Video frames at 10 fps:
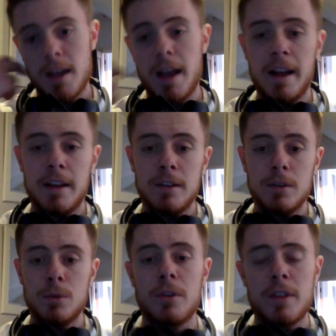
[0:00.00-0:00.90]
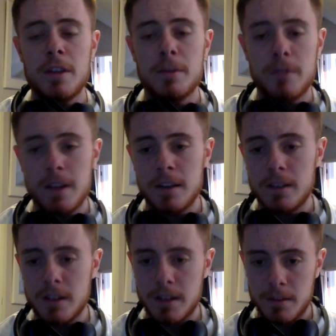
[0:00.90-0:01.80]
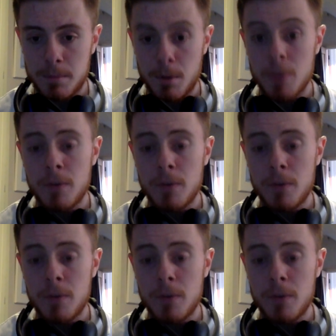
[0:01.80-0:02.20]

And also this thing is going to, poll